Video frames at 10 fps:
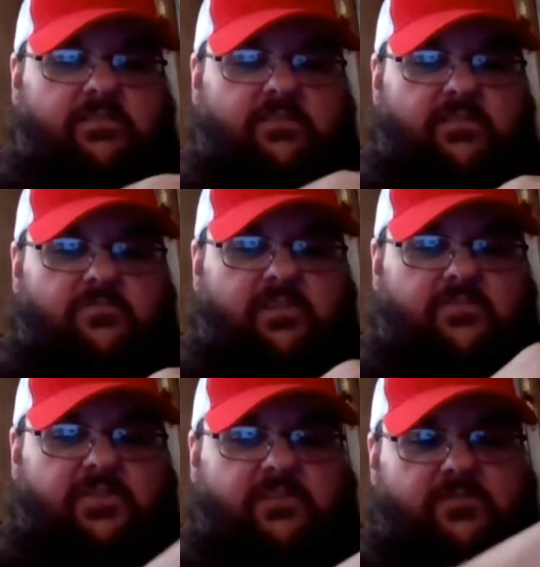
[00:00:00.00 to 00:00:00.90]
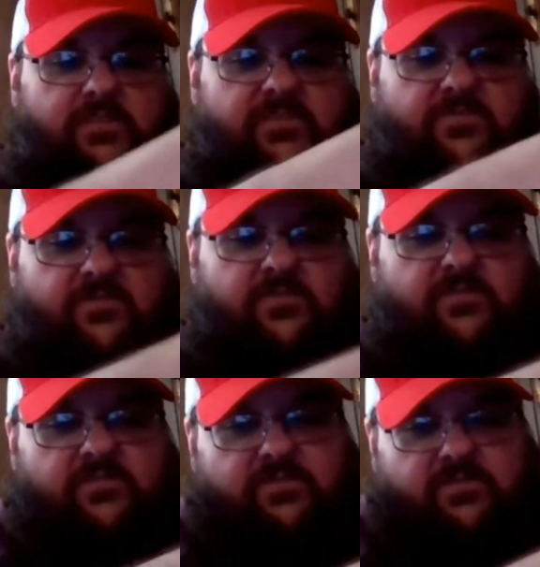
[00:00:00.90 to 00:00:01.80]
that we have used for
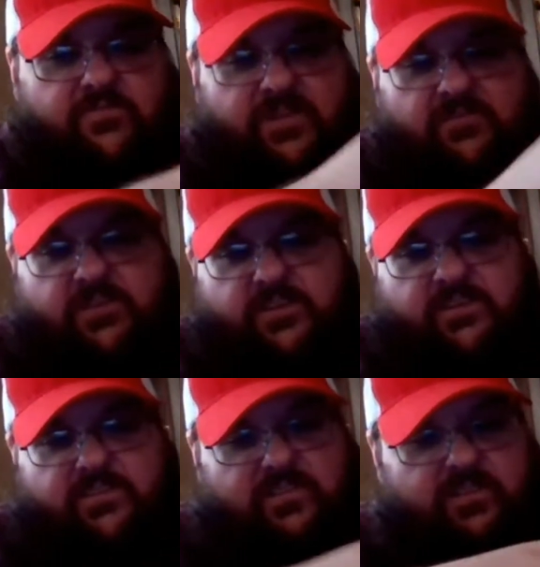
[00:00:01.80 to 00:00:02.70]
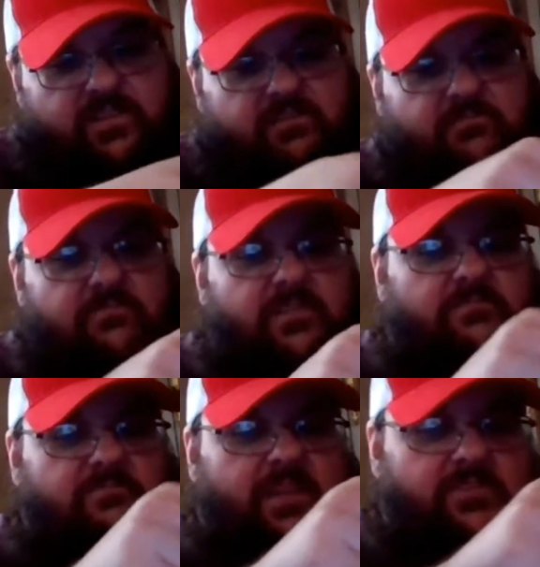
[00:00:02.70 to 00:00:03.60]
various,
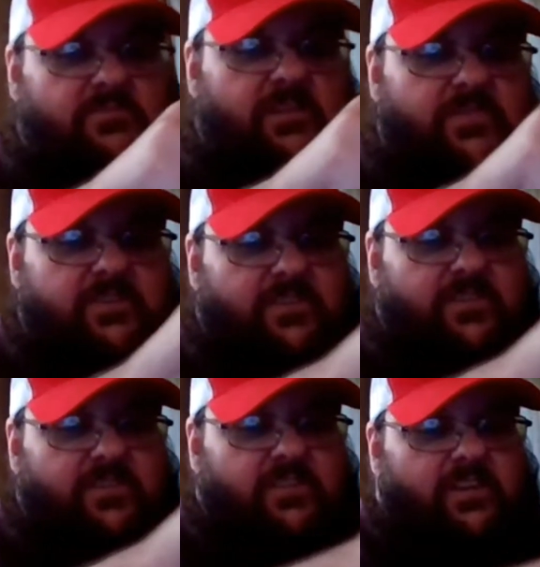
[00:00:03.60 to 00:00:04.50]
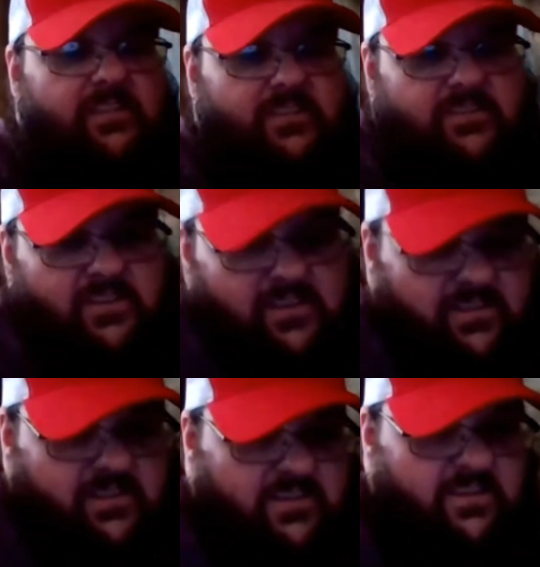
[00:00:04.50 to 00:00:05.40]
well, actually we haven't used a lot of this yet.
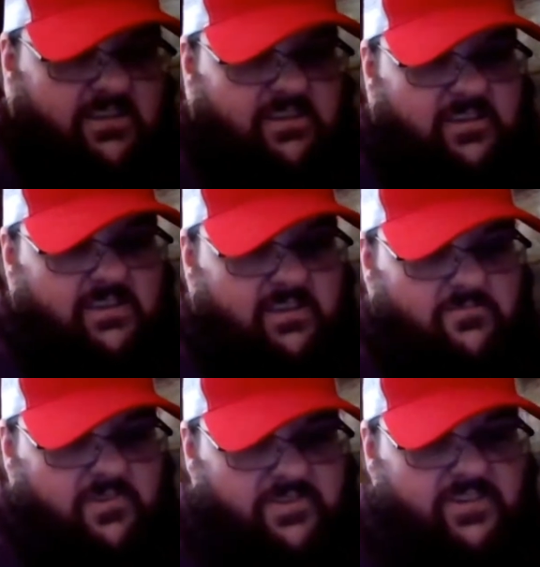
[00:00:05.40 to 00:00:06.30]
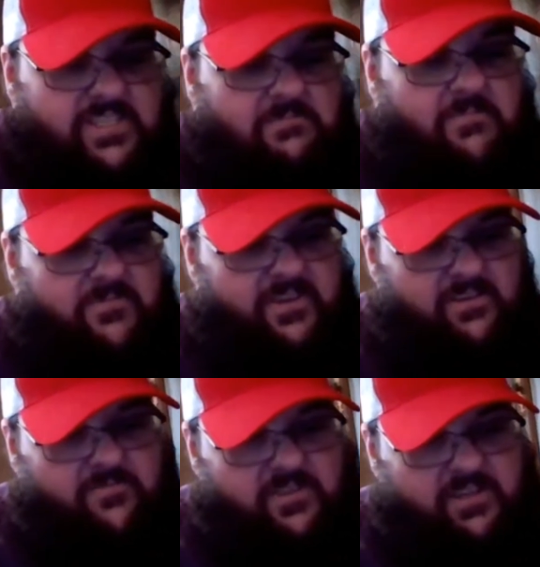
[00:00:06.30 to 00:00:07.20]
We've used some of it over the
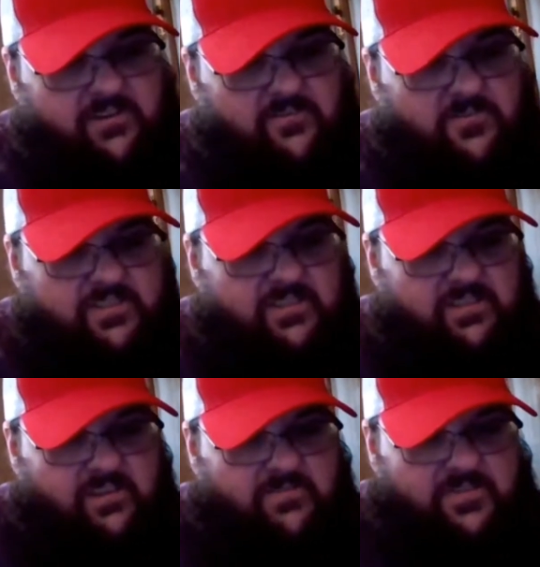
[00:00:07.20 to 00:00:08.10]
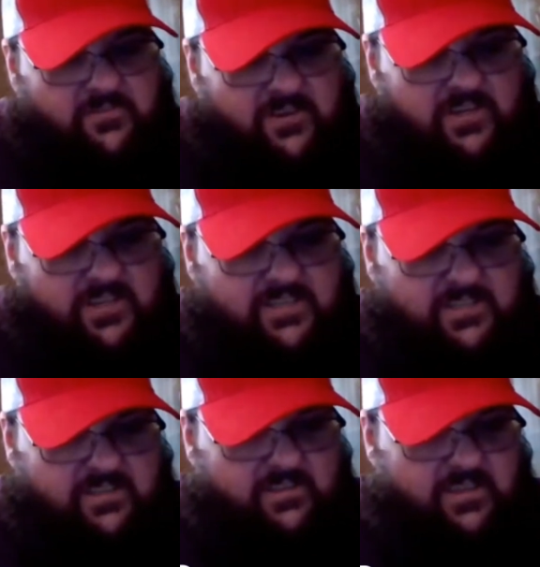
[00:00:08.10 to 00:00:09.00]
years on various
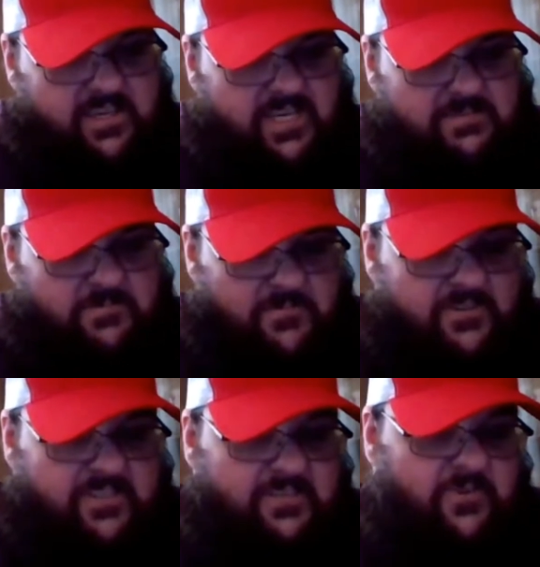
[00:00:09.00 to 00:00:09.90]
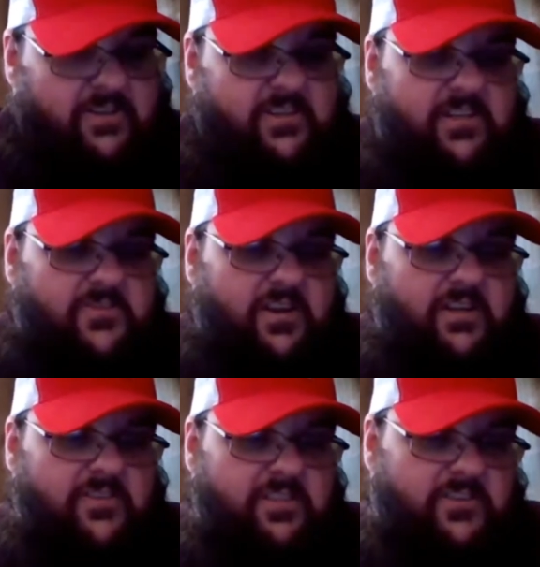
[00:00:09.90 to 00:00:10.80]
things, but most of this we're actually going to try and use this
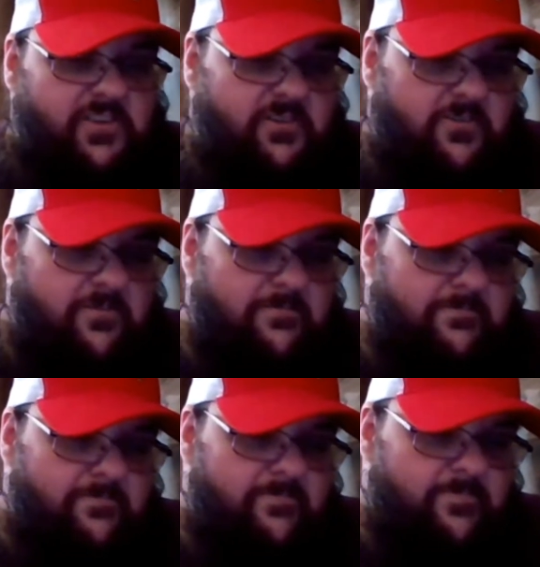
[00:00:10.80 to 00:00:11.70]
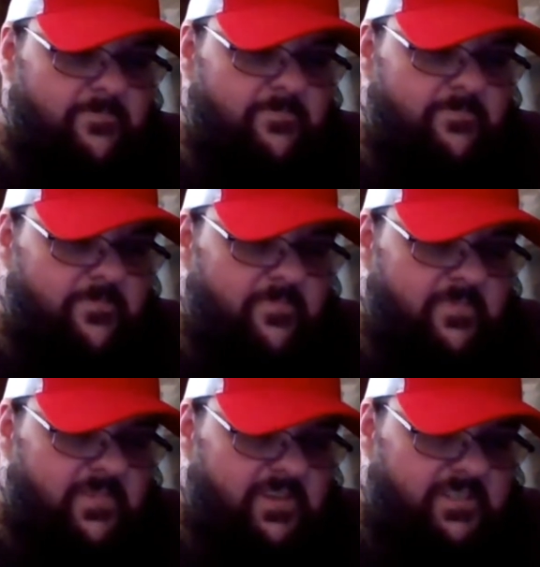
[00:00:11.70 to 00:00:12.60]
year. So this is a bunch of
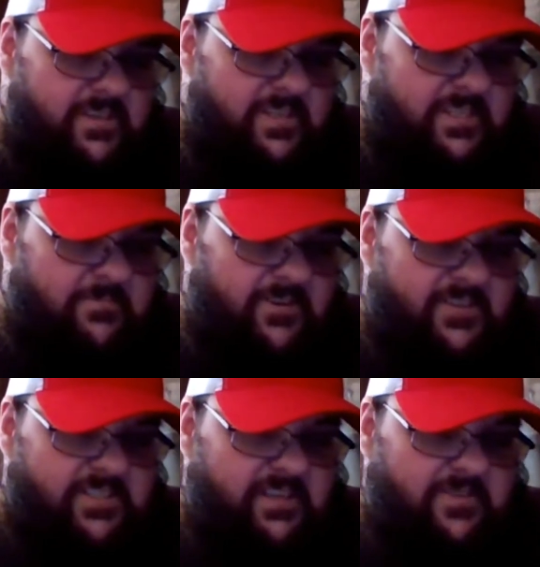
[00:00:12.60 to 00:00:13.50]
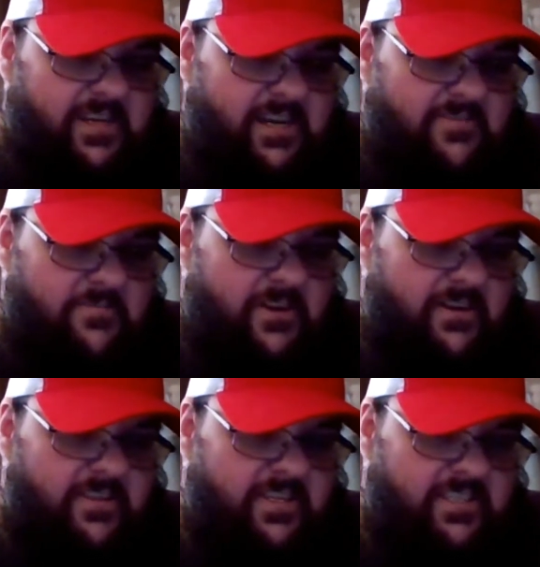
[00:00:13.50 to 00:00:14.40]
stuff I got from Ollie's like I
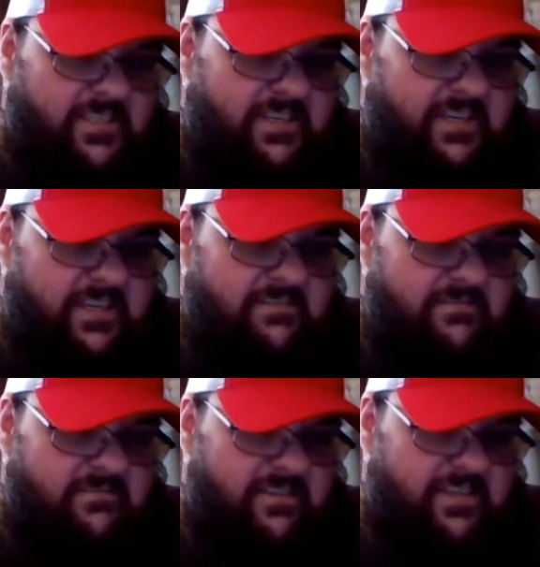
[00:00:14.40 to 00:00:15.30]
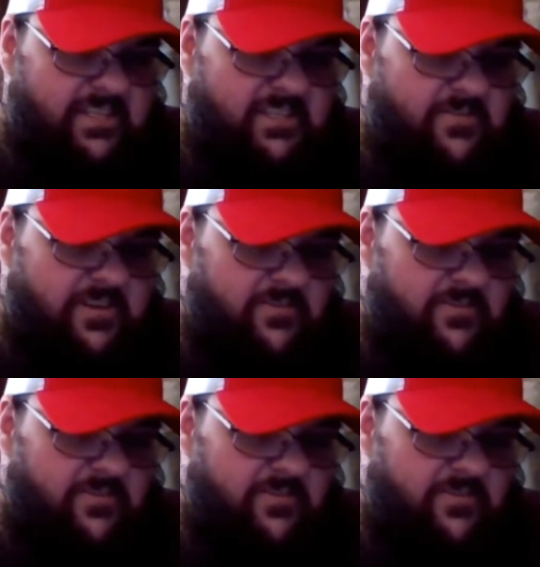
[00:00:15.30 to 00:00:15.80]
think 2 years ago, give or take.